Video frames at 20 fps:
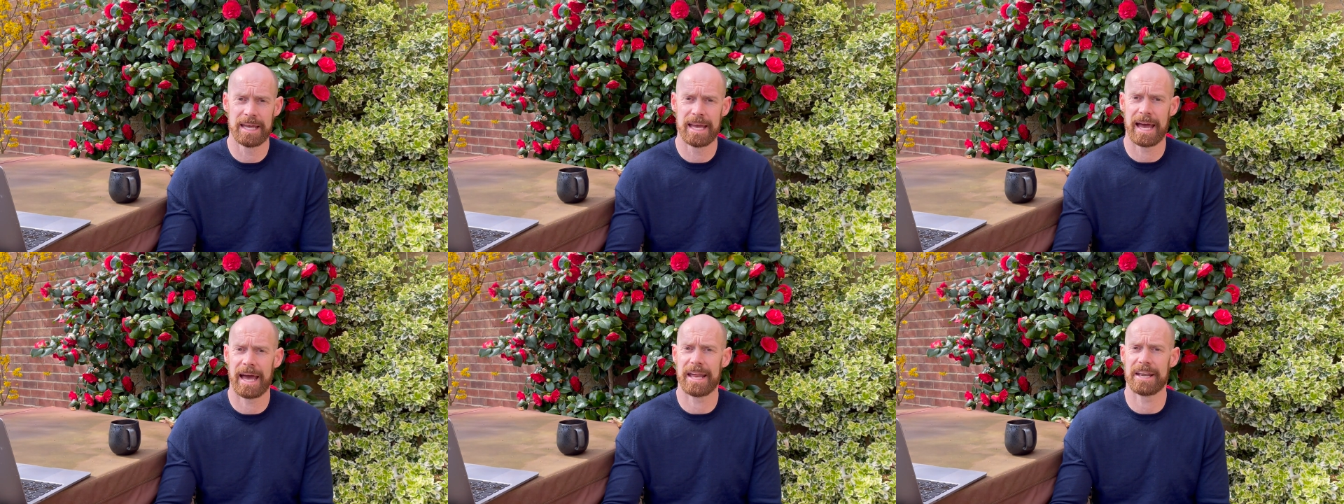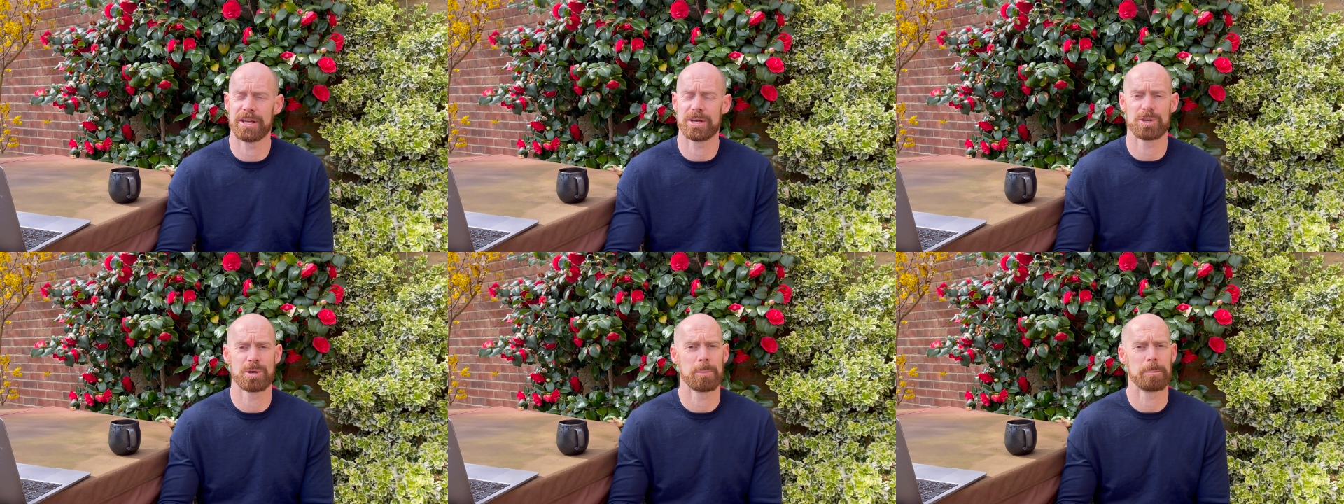And
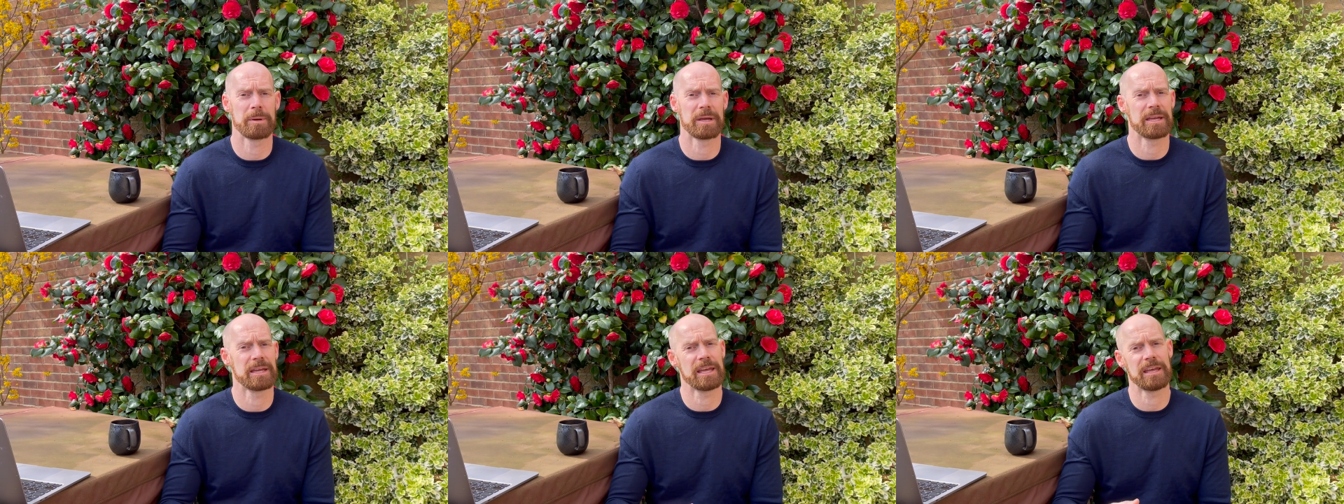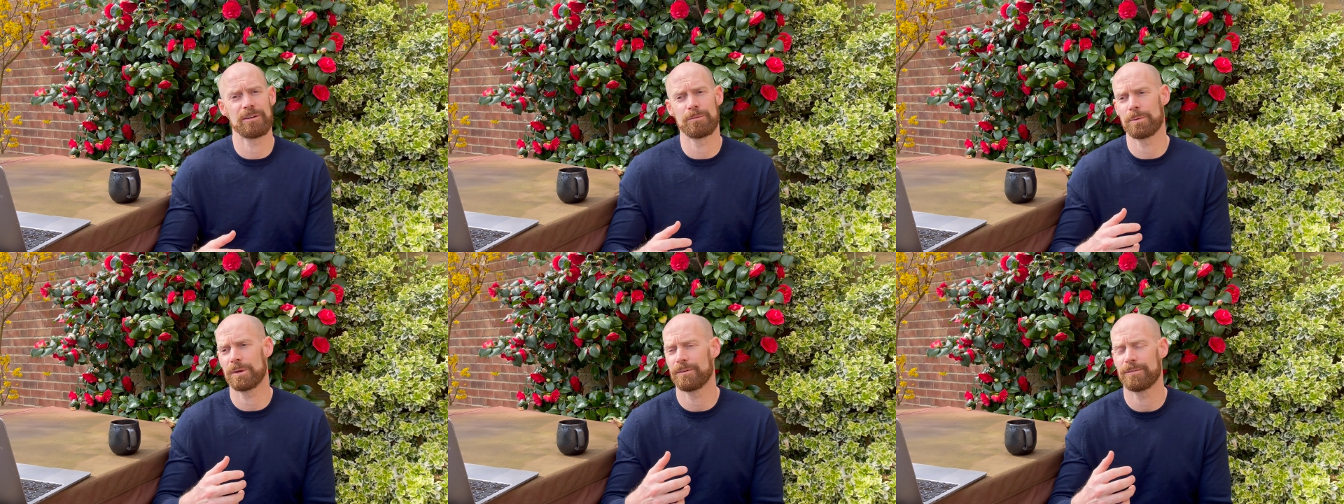it could be,
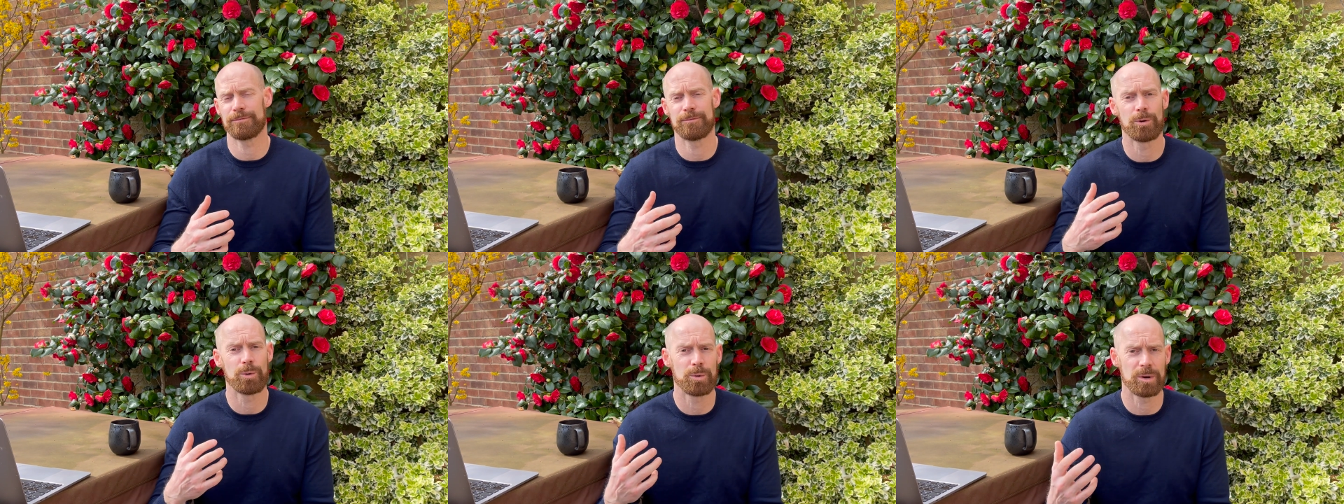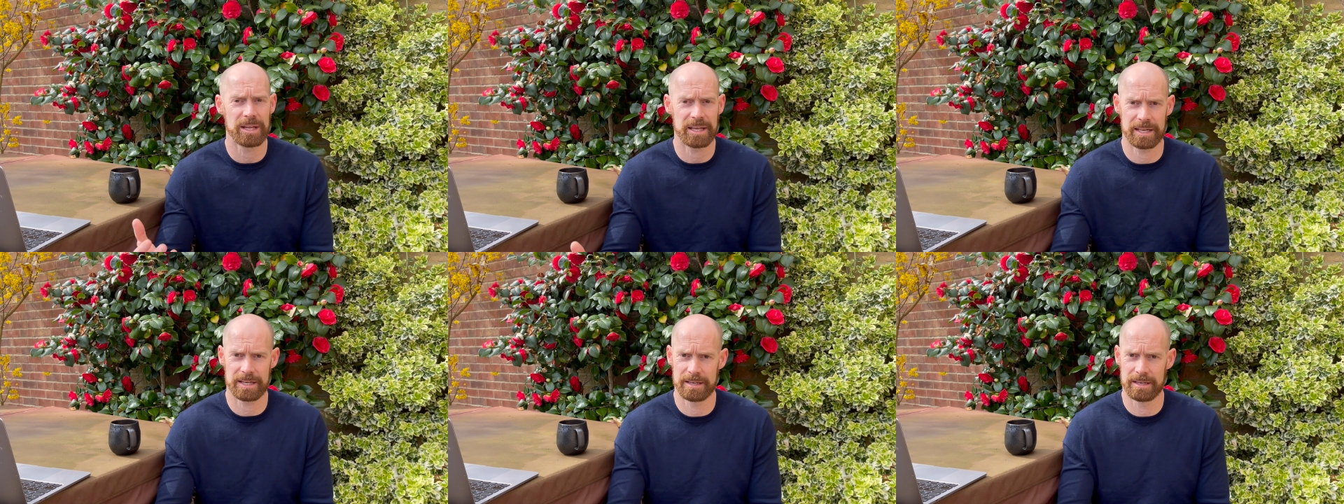if we fall
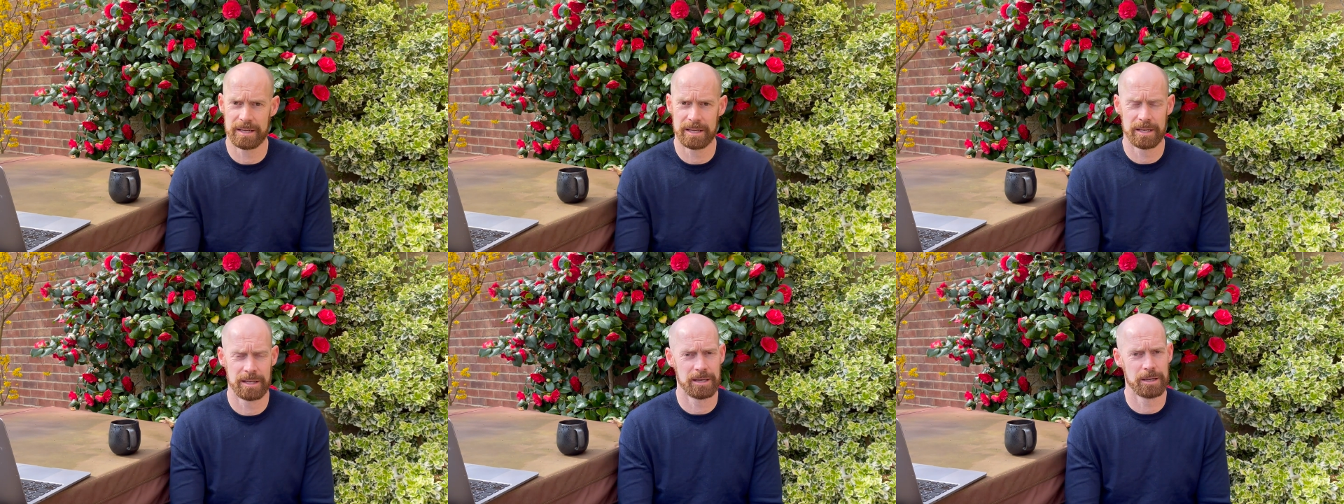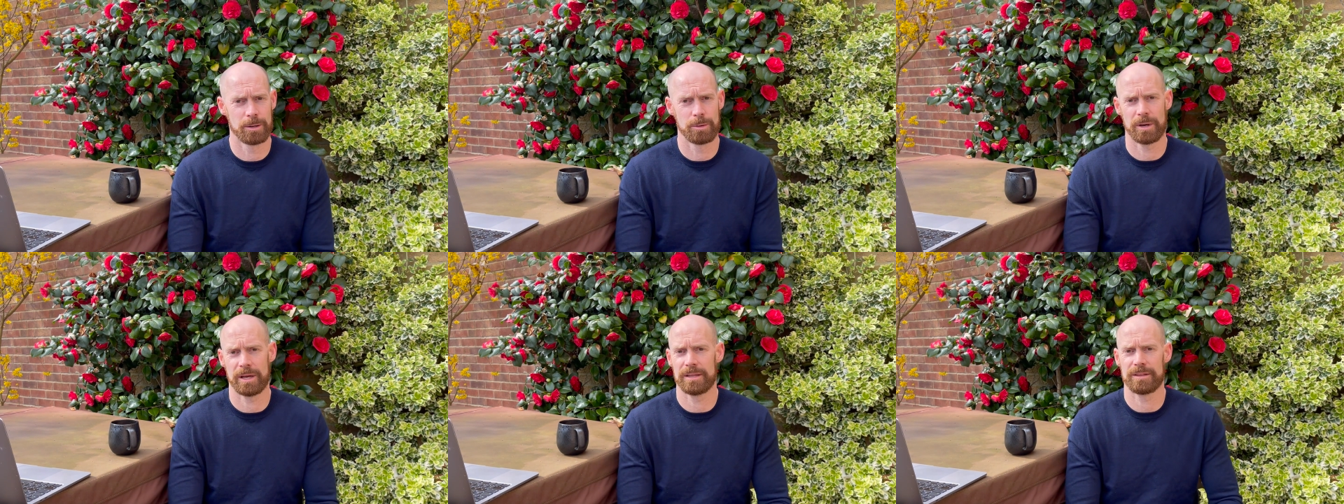in
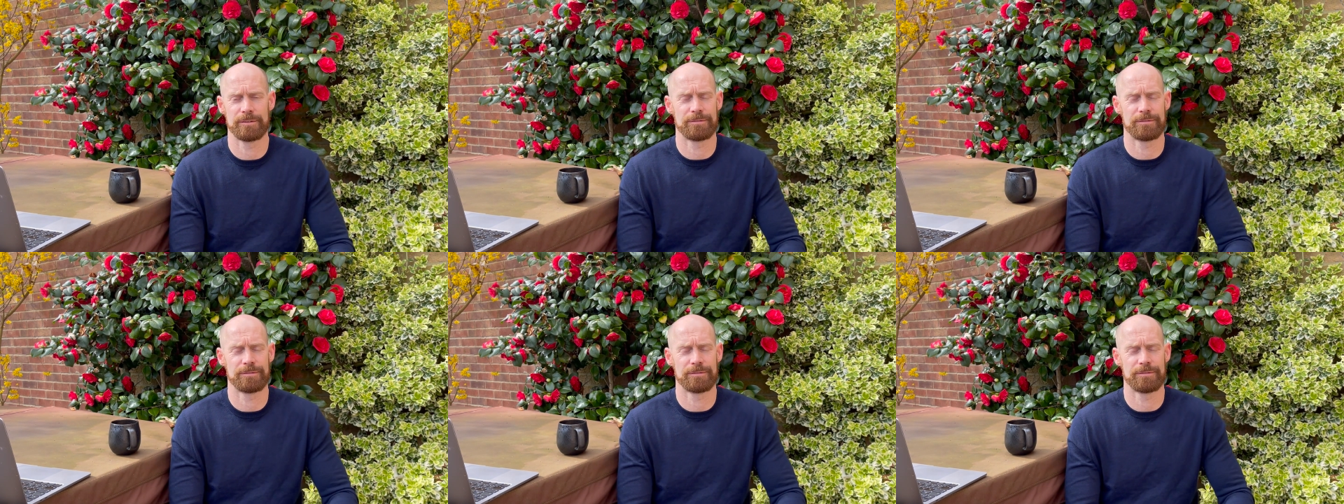the